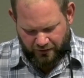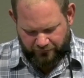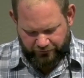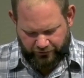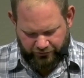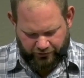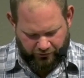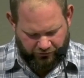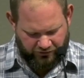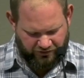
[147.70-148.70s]
fill the
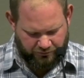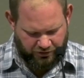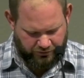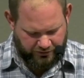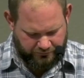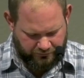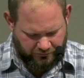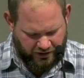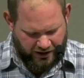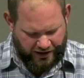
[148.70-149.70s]
earth and subdue it
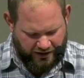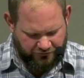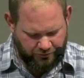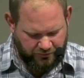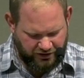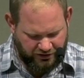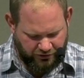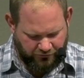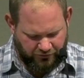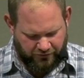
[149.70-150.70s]
have
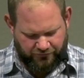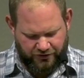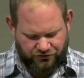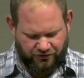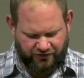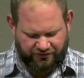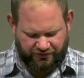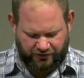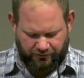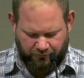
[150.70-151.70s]
dominion over the fish of the
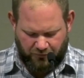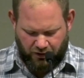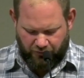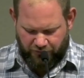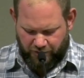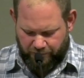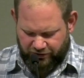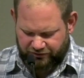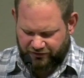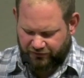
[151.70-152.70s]
sea, over the
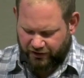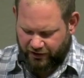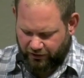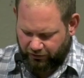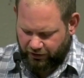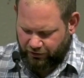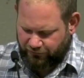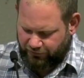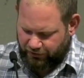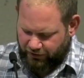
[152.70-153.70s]
birds of the air, and
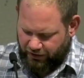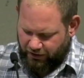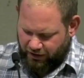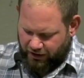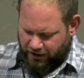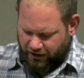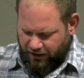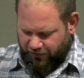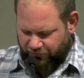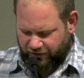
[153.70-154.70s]
over
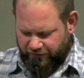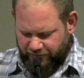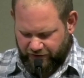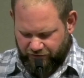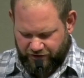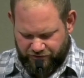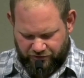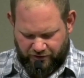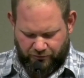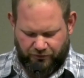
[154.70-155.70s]
every living
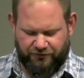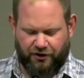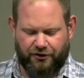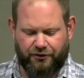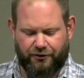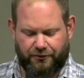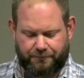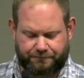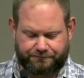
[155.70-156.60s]
creature that moves on earth.